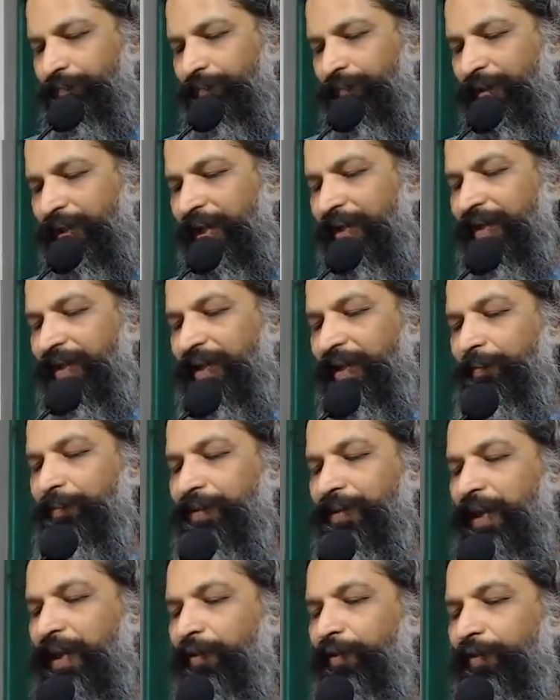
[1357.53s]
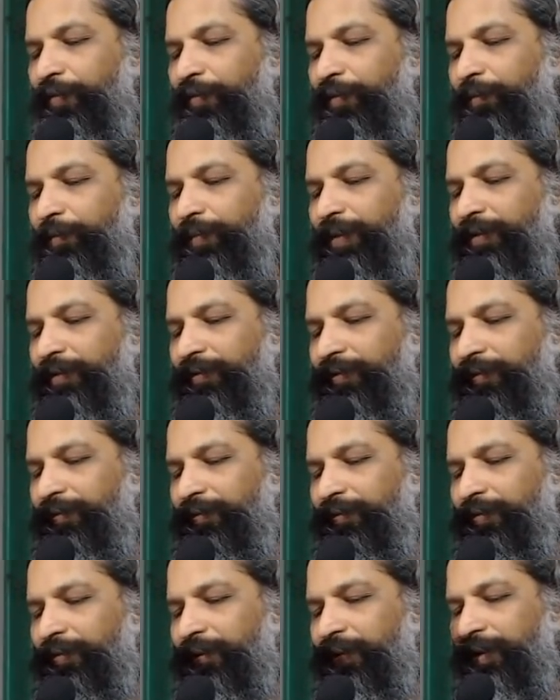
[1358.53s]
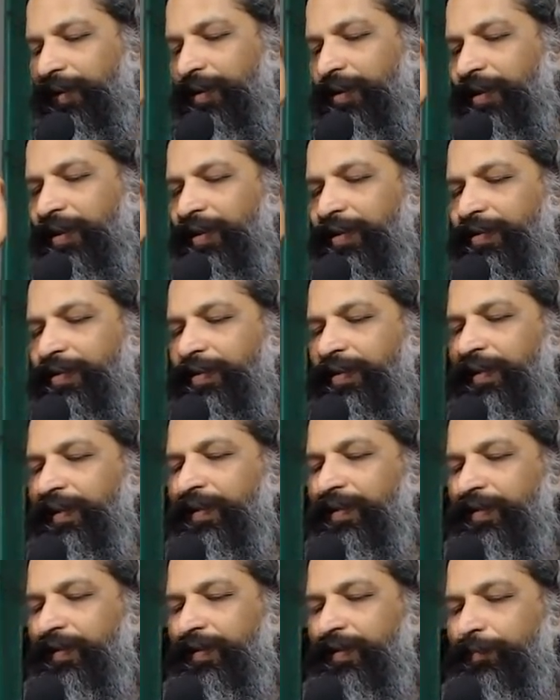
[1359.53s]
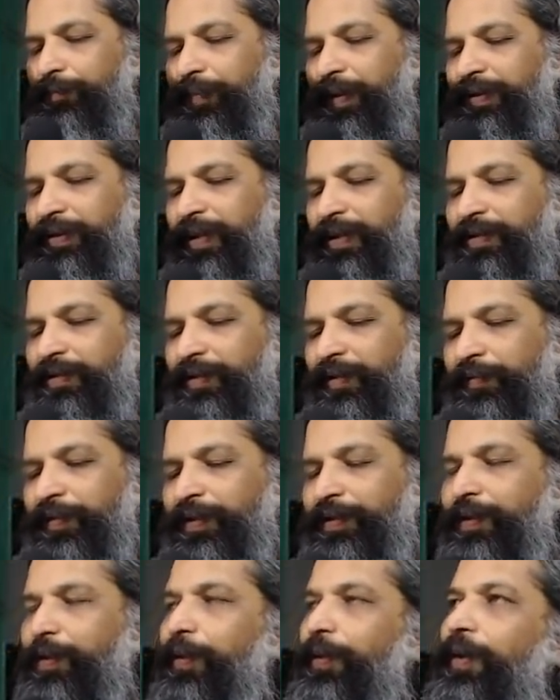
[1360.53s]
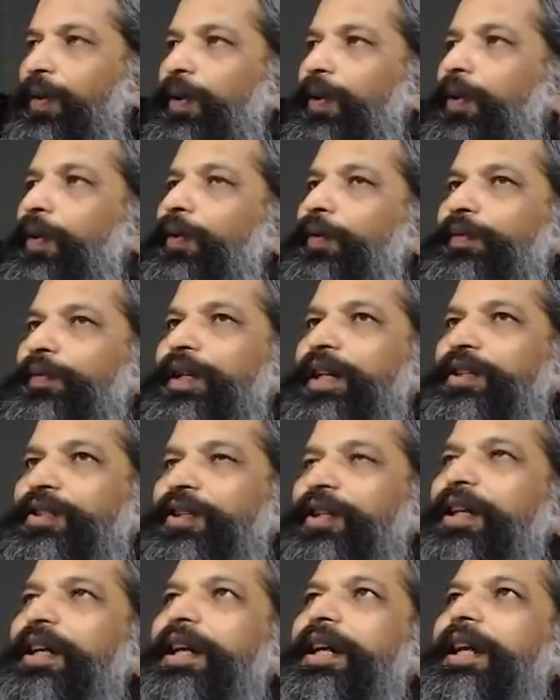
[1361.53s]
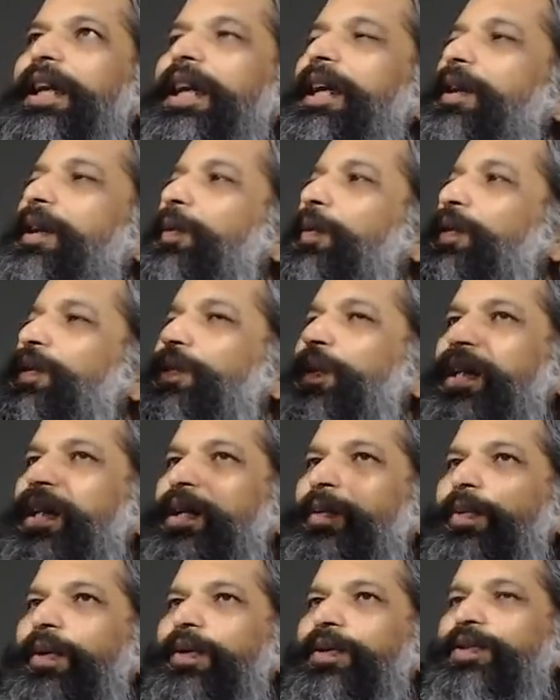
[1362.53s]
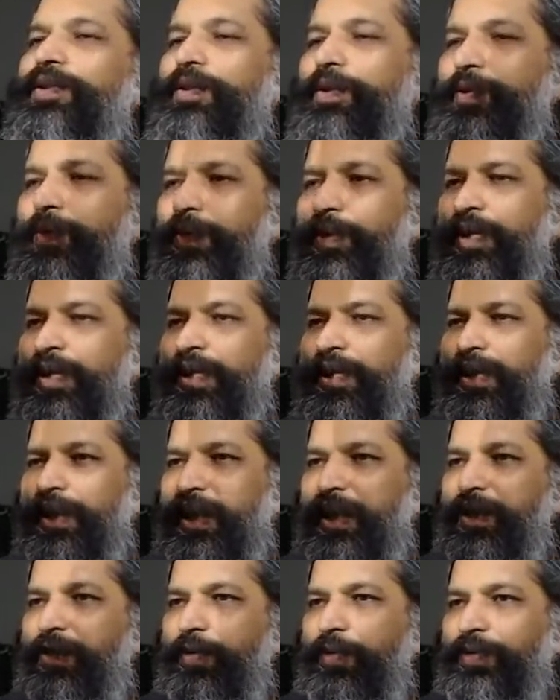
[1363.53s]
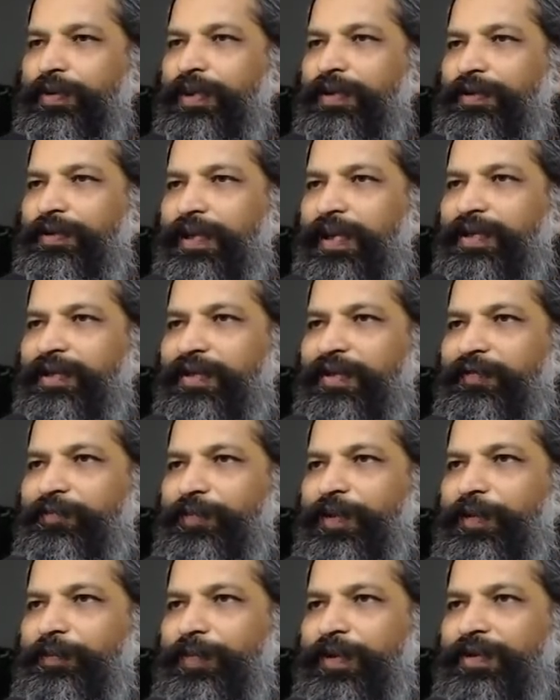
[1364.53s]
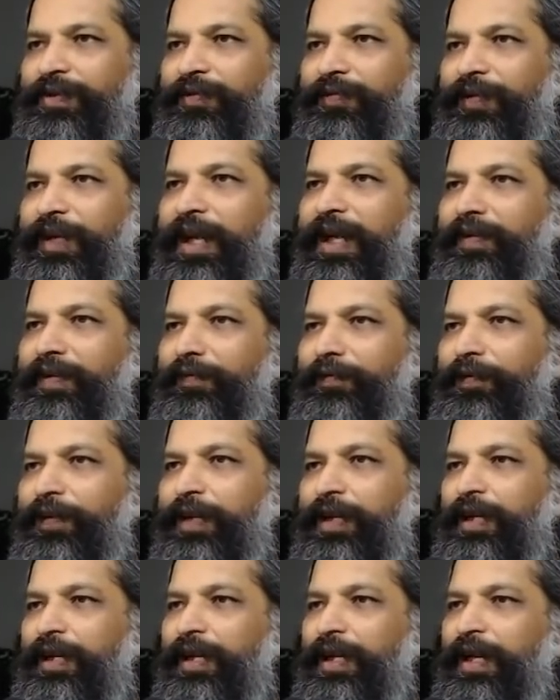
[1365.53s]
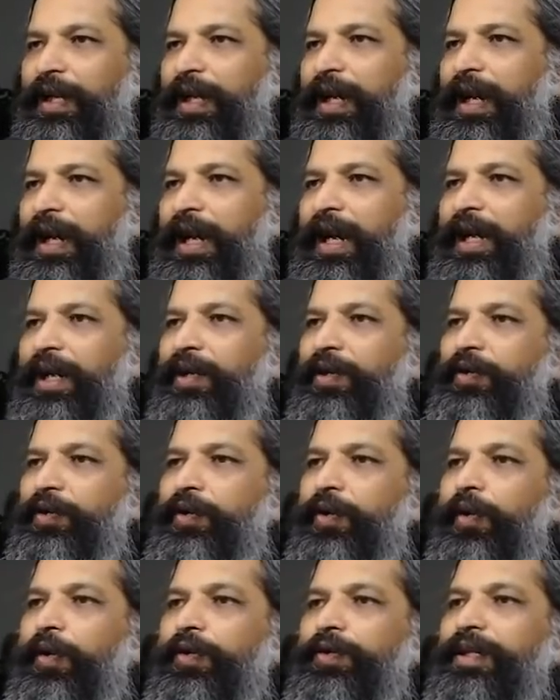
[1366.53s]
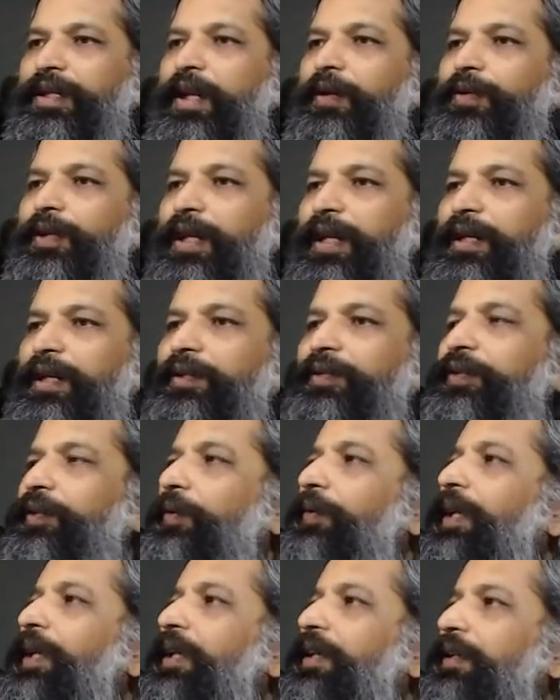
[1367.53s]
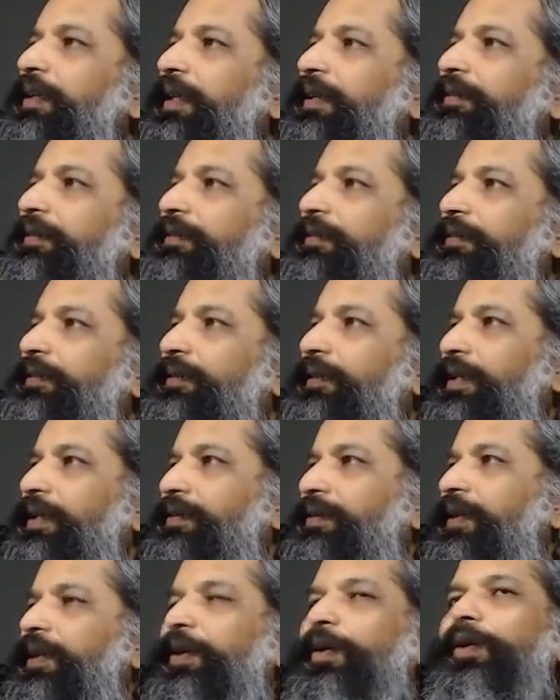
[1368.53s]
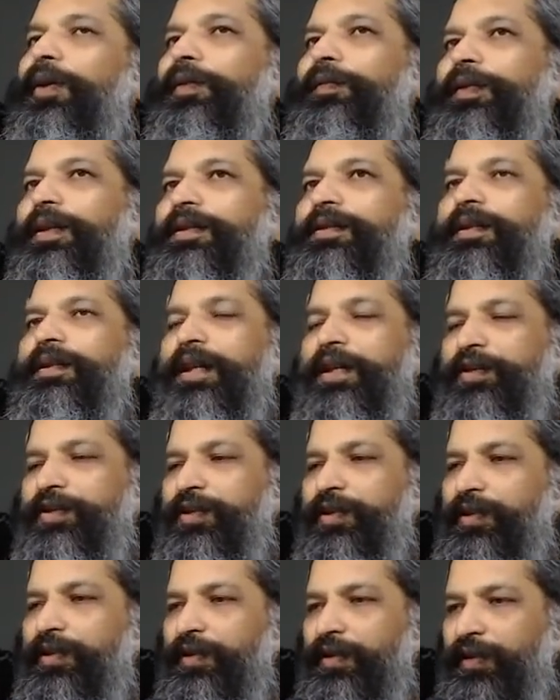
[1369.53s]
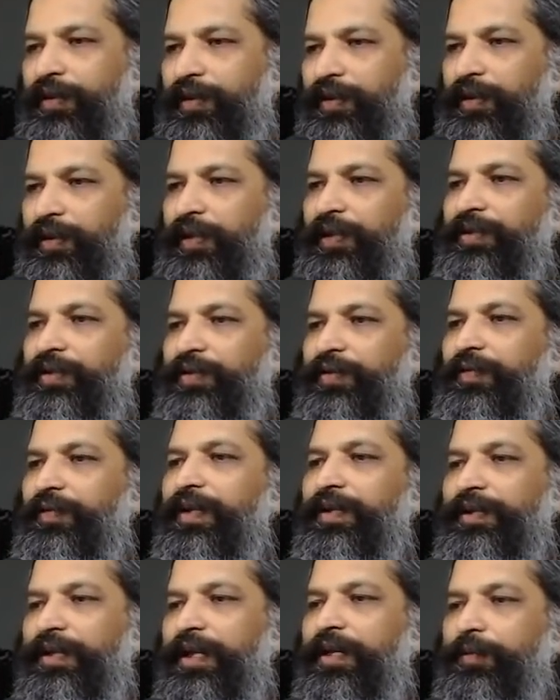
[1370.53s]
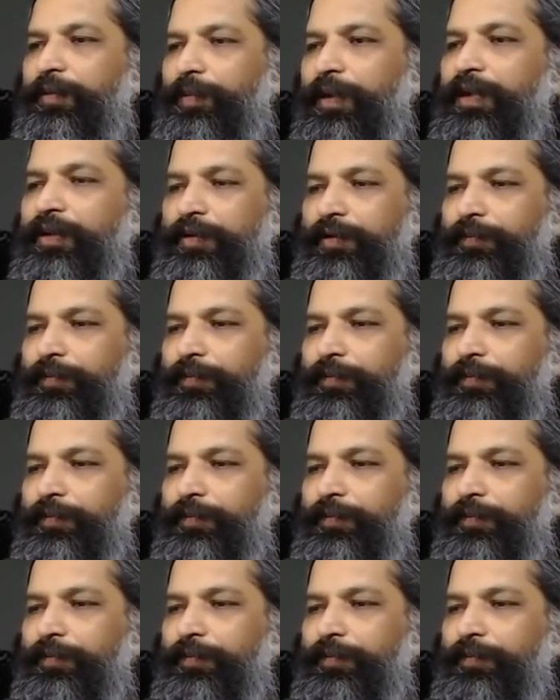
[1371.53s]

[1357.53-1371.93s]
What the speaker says: And it comes out from this a seer possessed of his whole law of nature. He knows where he wants to go. He knows his sense of purpose of life and draws out his uniqueness as the law of his nature, his swadharma,